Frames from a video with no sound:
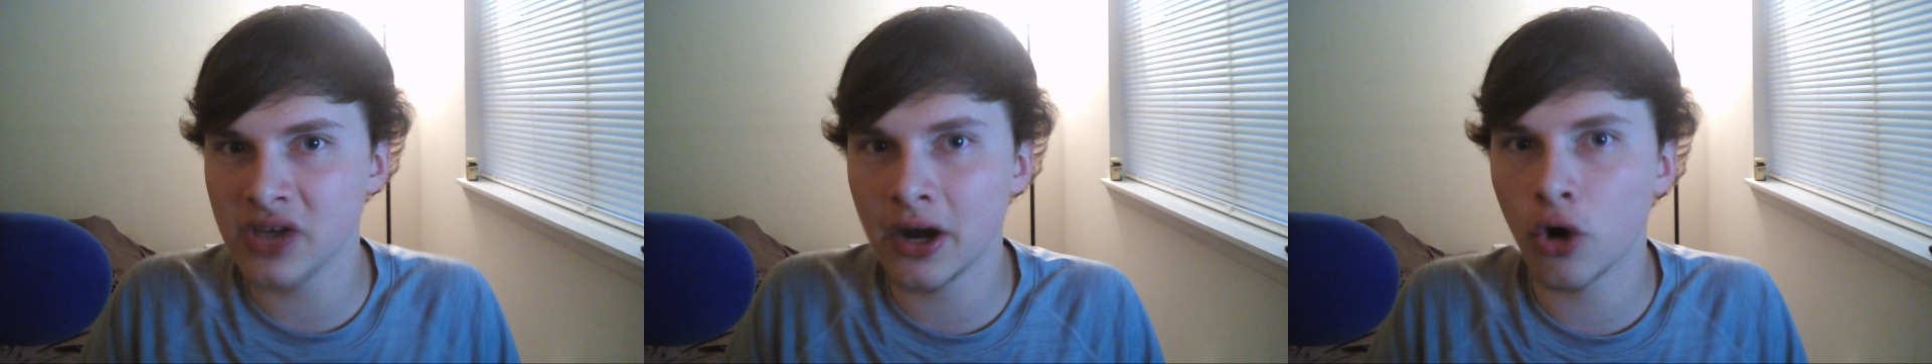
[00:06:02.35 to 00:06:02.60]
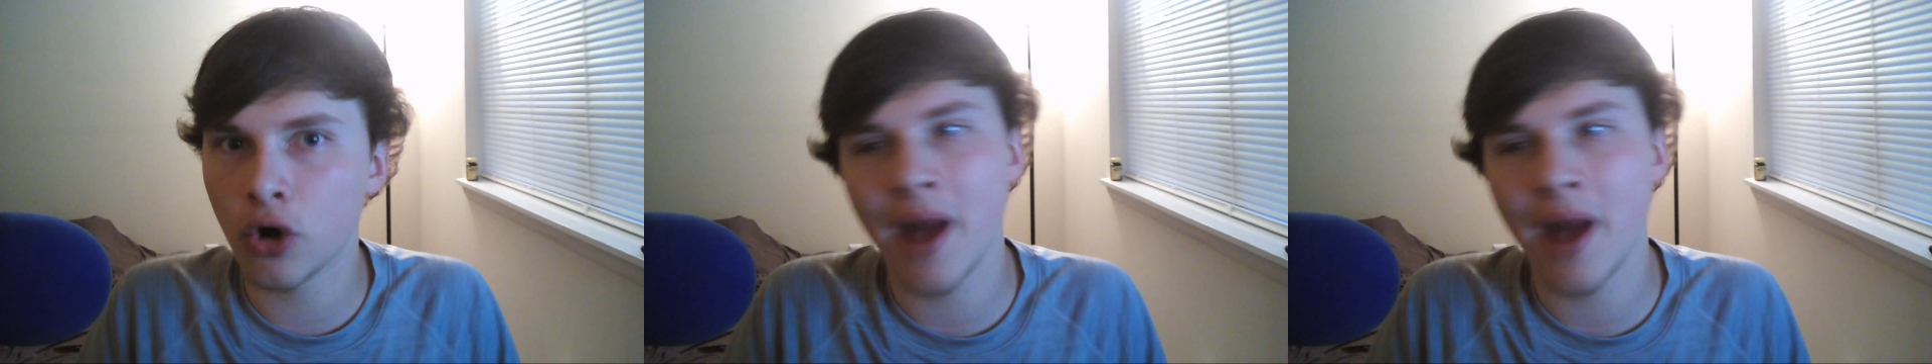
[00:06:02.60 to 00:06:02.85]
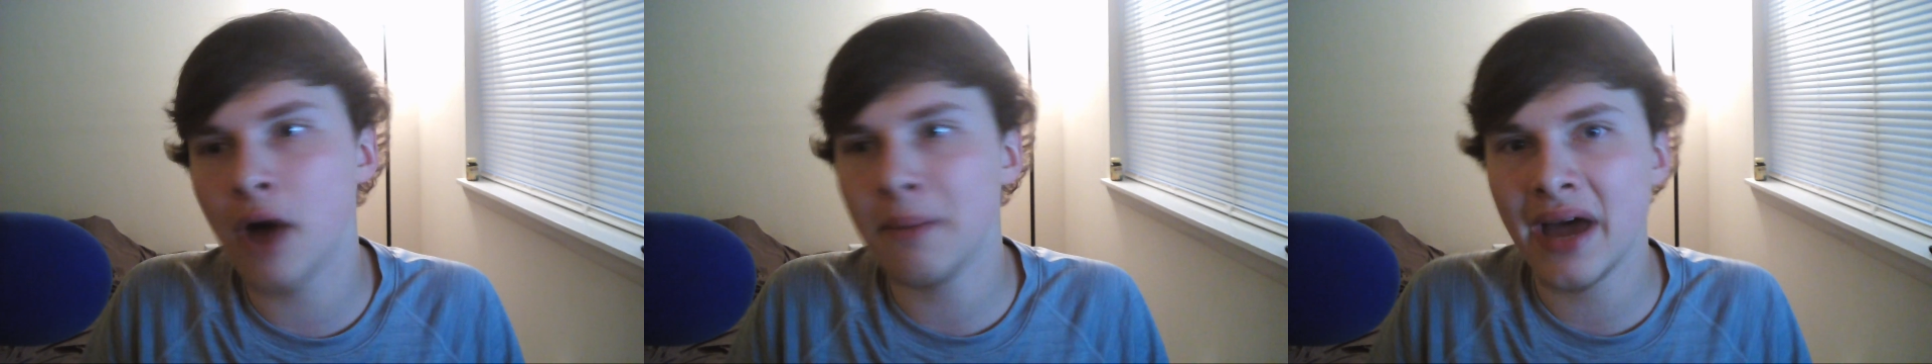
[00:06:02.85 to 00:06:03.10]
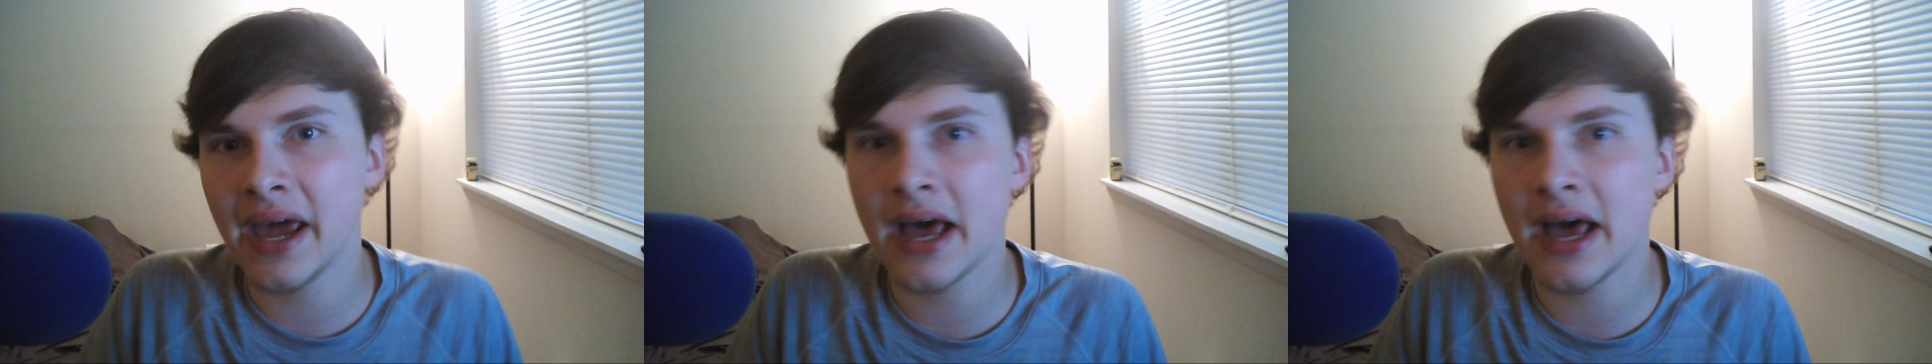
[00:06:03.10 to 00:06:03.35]
that are around
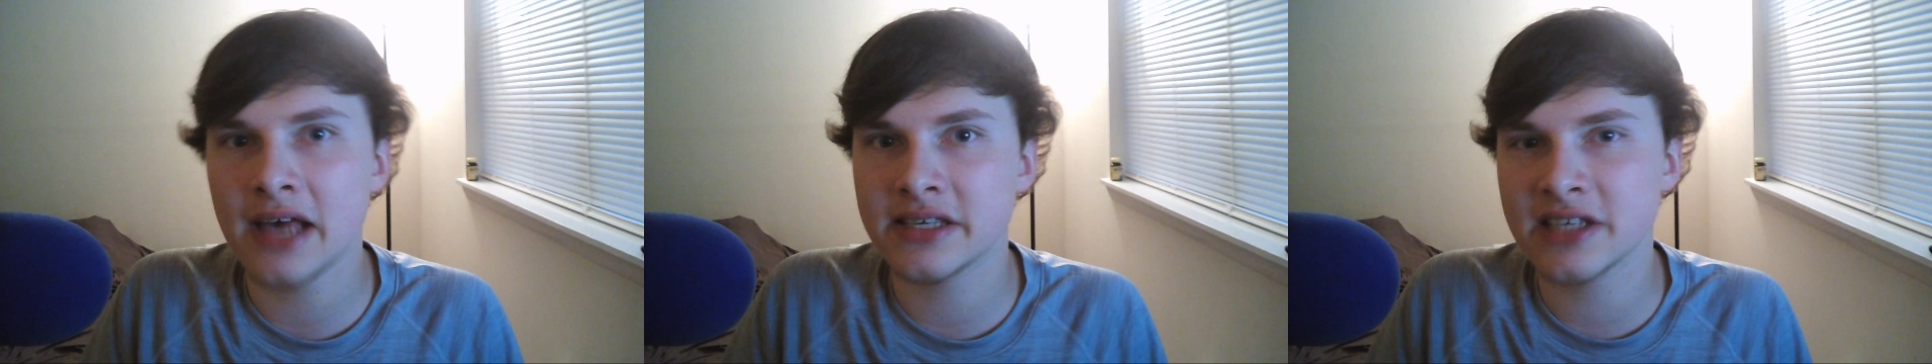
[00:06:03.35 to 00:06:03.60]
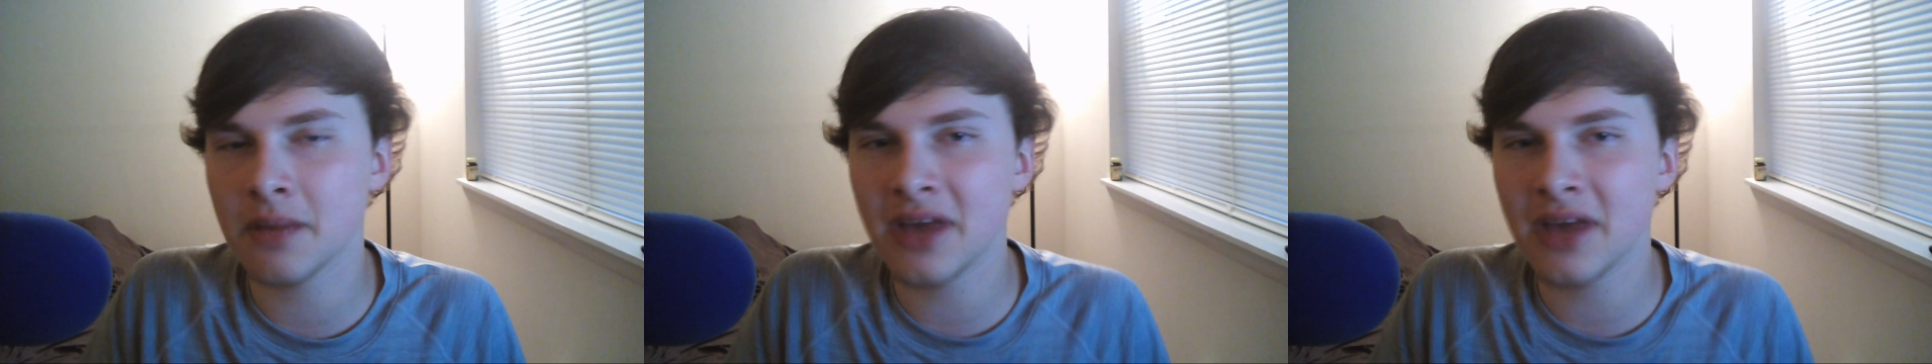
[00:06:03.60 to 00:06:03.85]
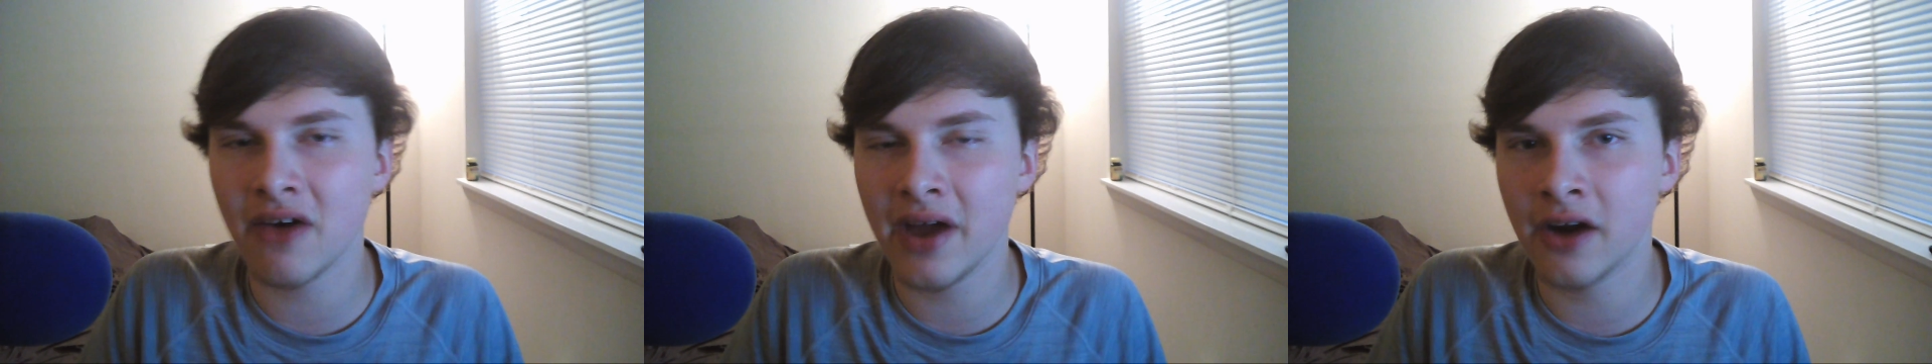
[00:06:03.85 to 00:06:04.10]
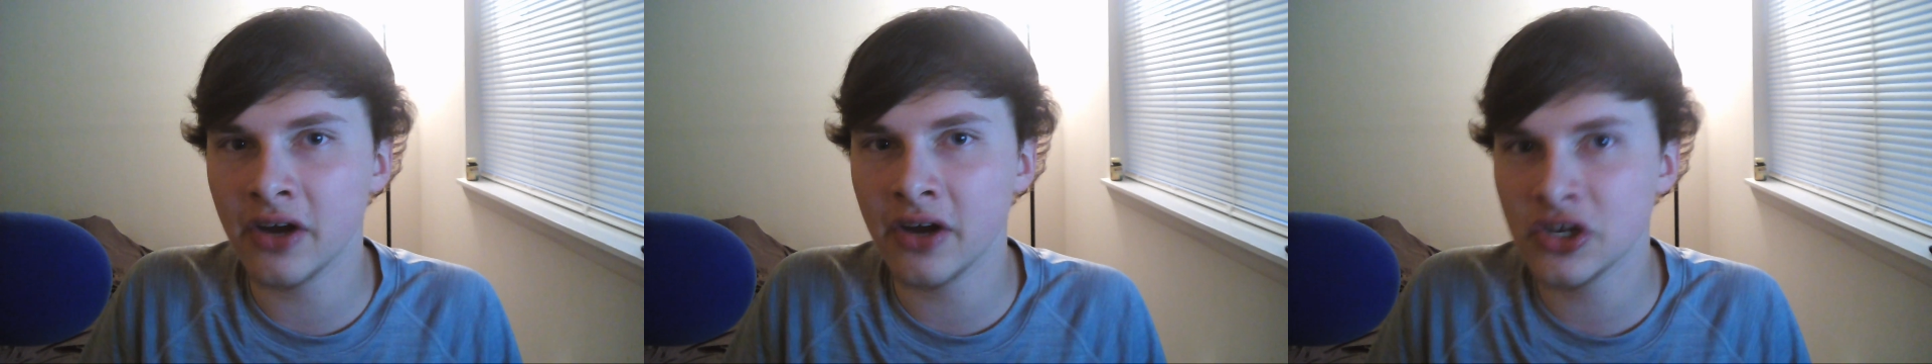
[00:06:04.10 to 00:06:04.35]
my uh, sub count
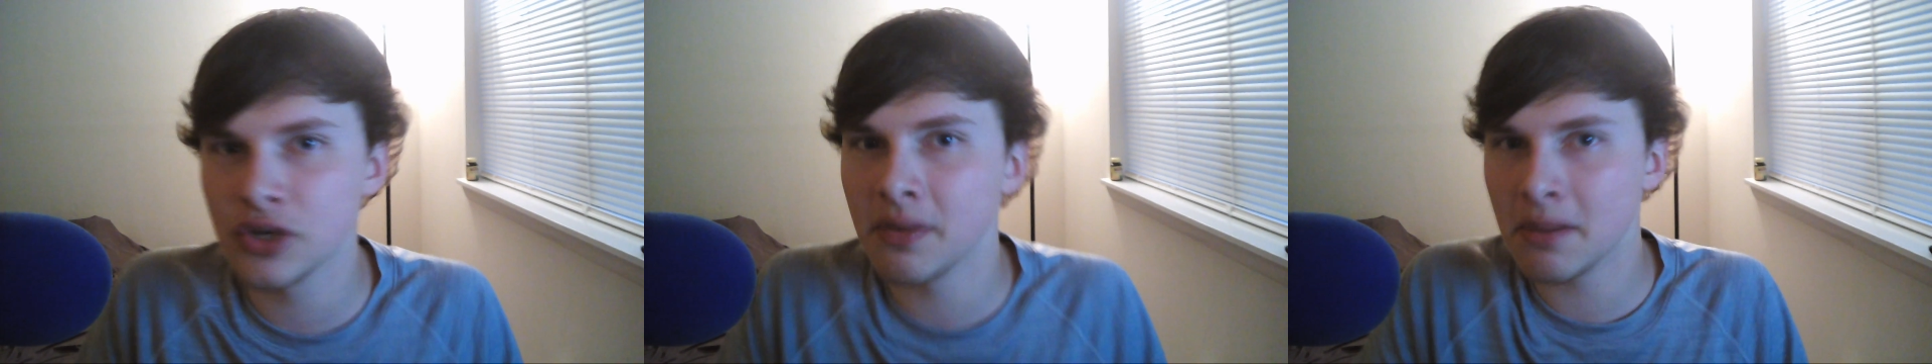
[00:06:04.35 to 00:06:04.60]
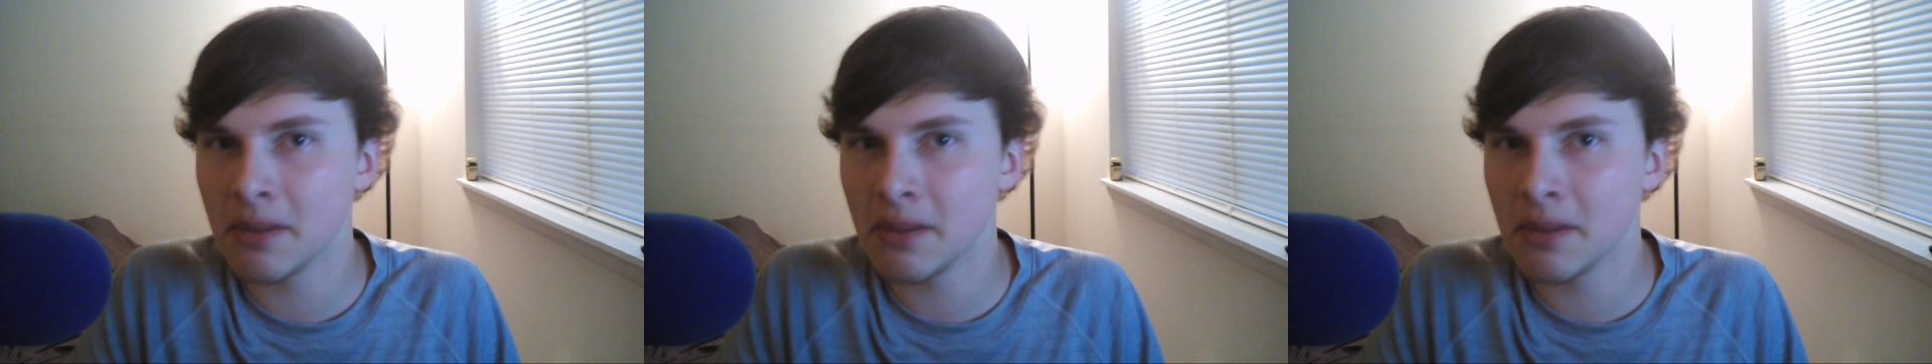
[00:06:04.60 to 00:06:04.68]
area so we could